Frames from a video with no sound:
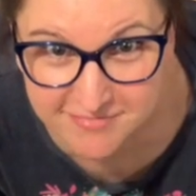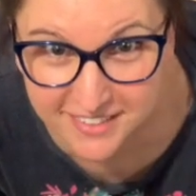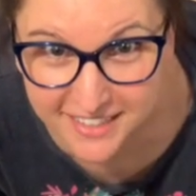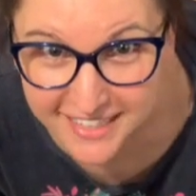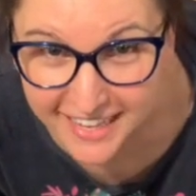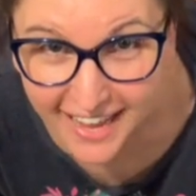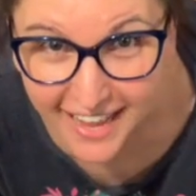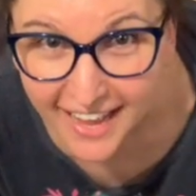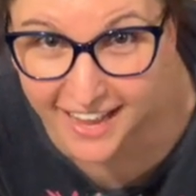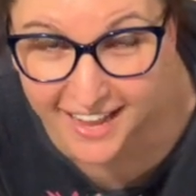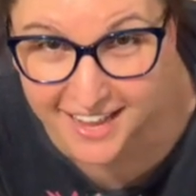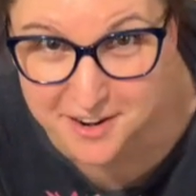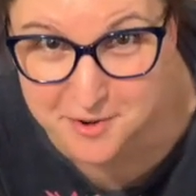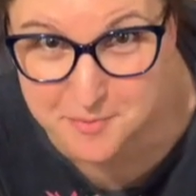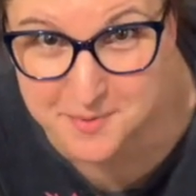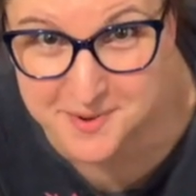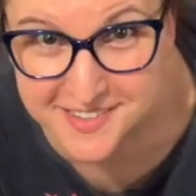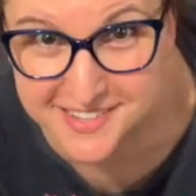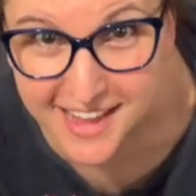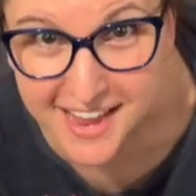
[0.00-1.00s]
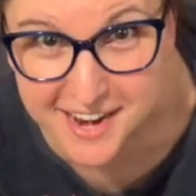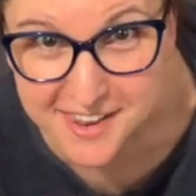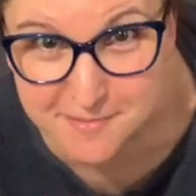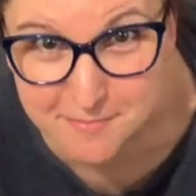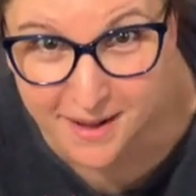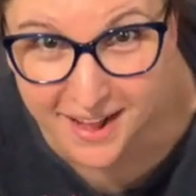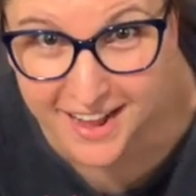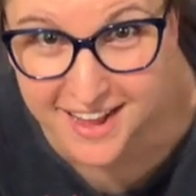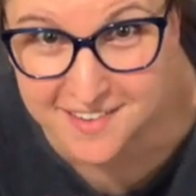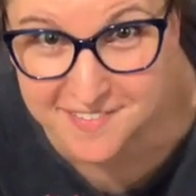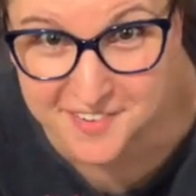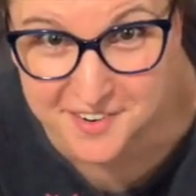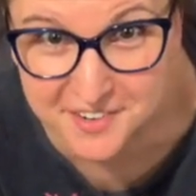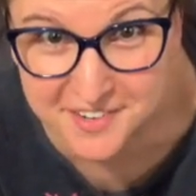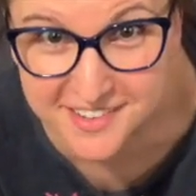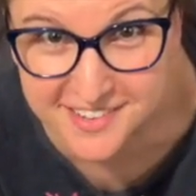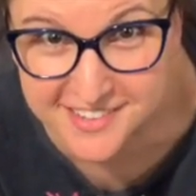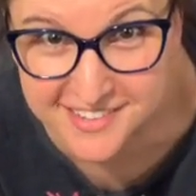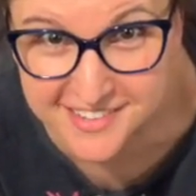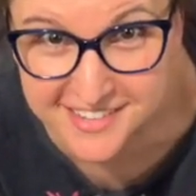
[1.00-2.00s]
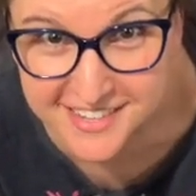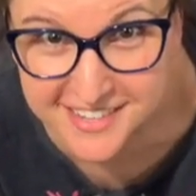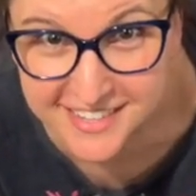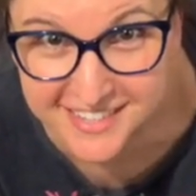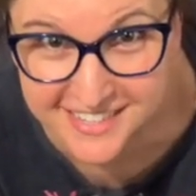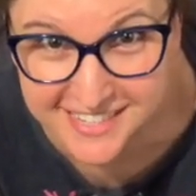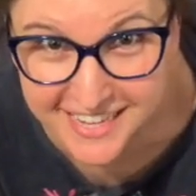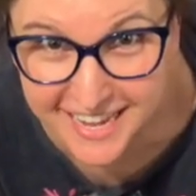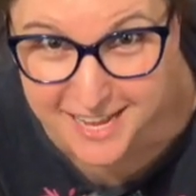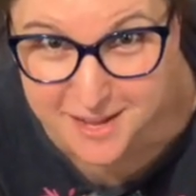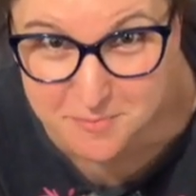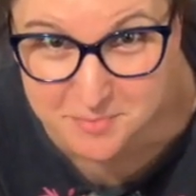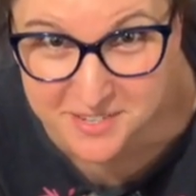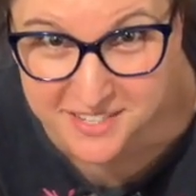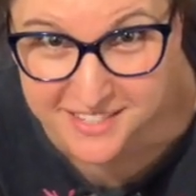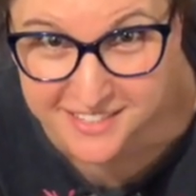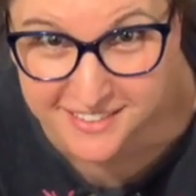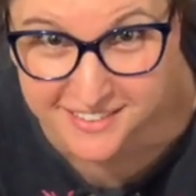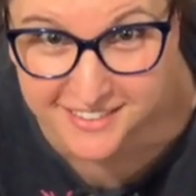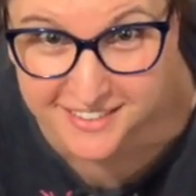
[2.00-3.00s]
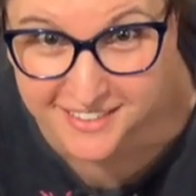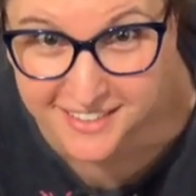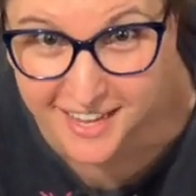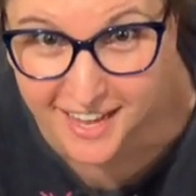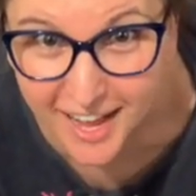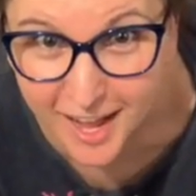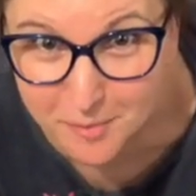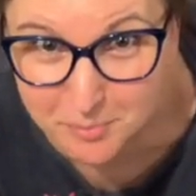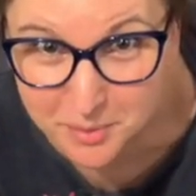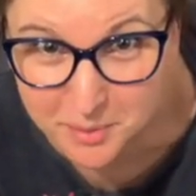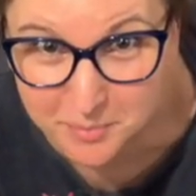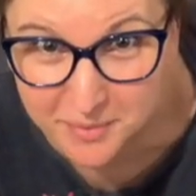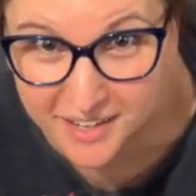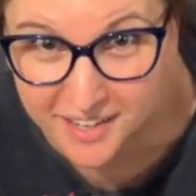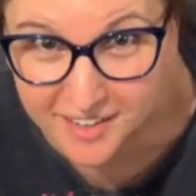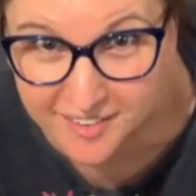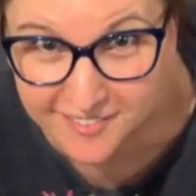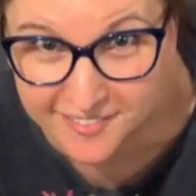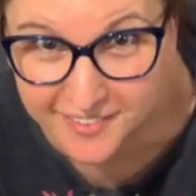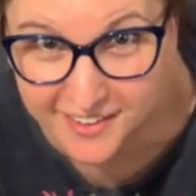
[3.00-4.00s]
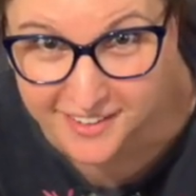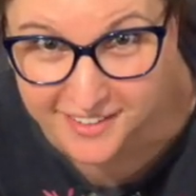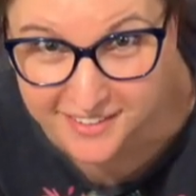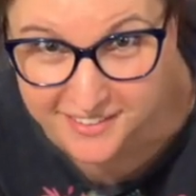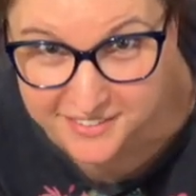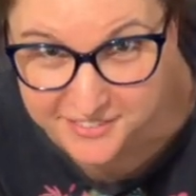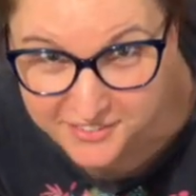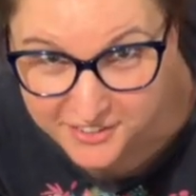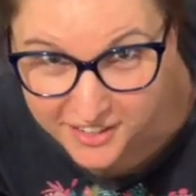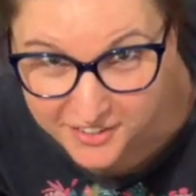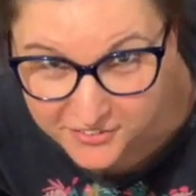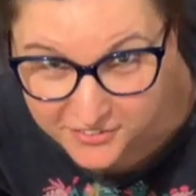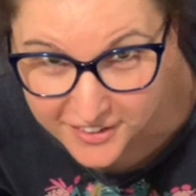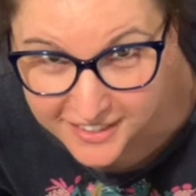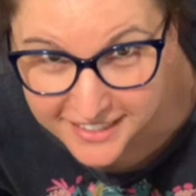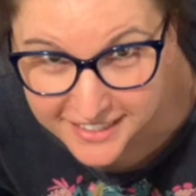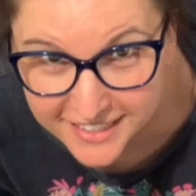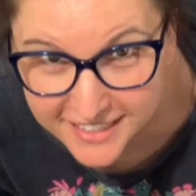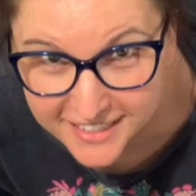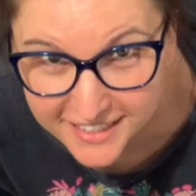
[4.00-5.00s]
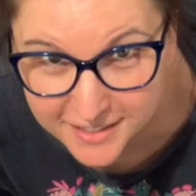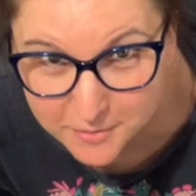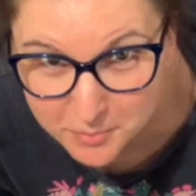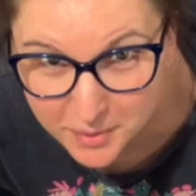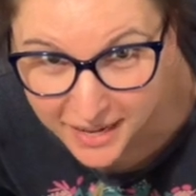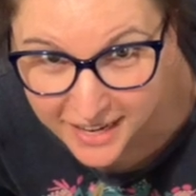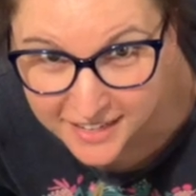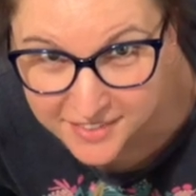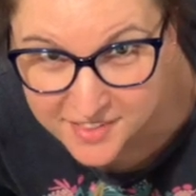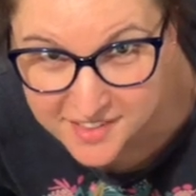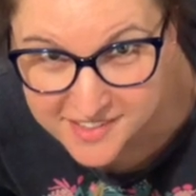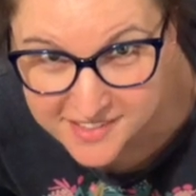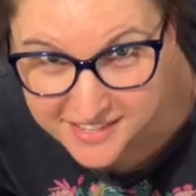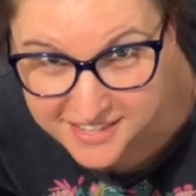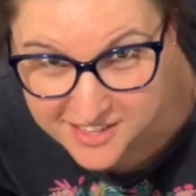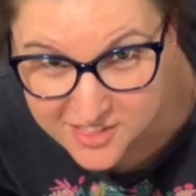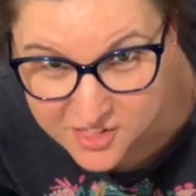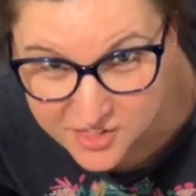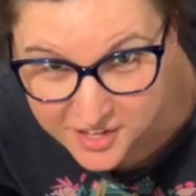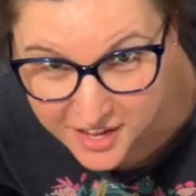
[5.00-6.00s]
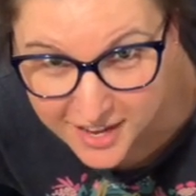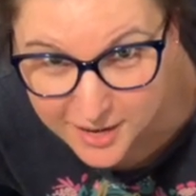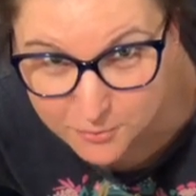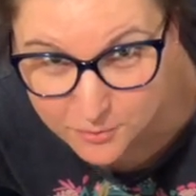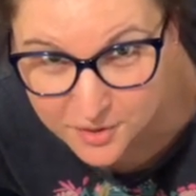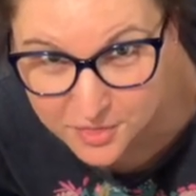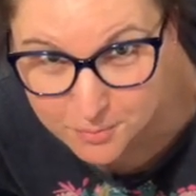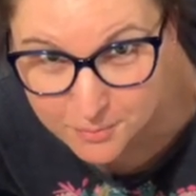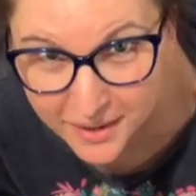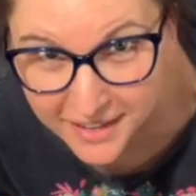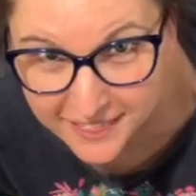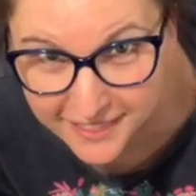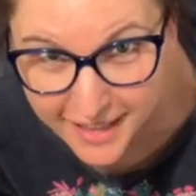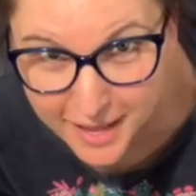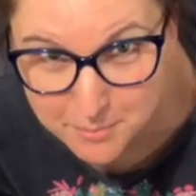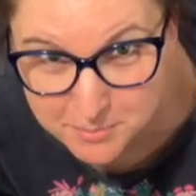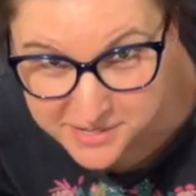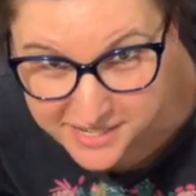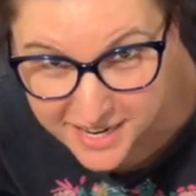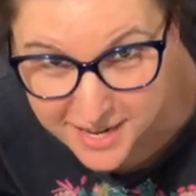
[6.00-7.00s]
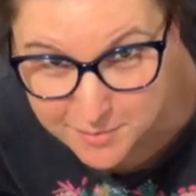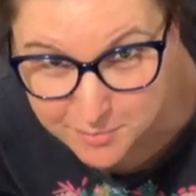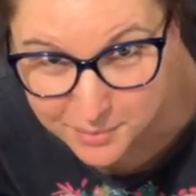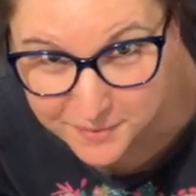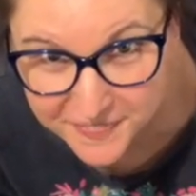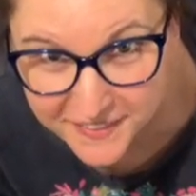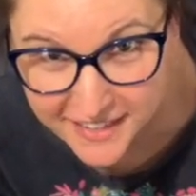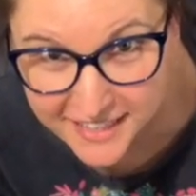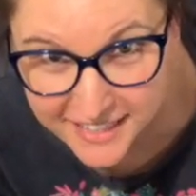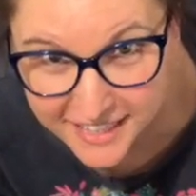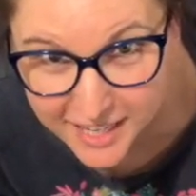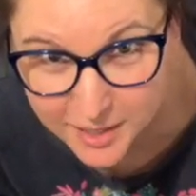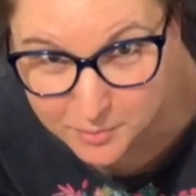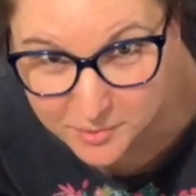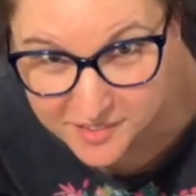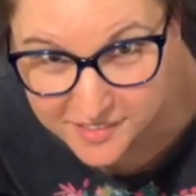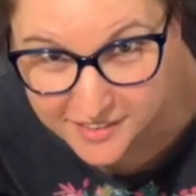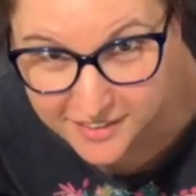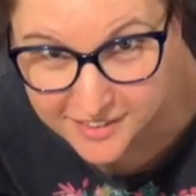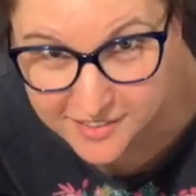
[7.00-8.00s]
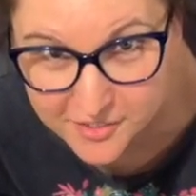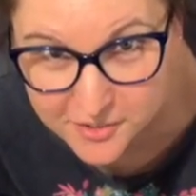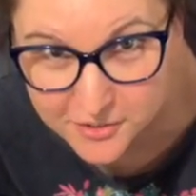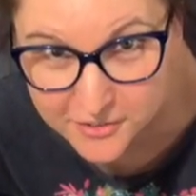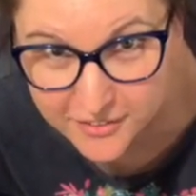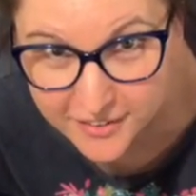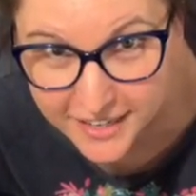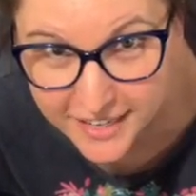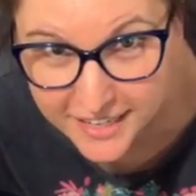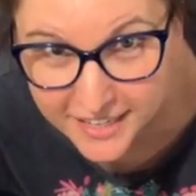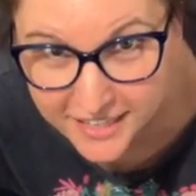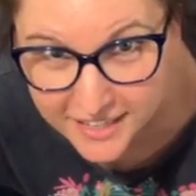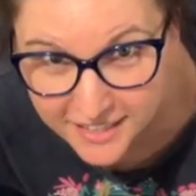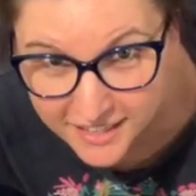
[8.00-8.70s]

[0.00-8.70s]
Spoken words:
Yeah, 100%. My iPhone is taped up above. I'll try to get a behind the scenes shot with my laptop, but that camera's not so great.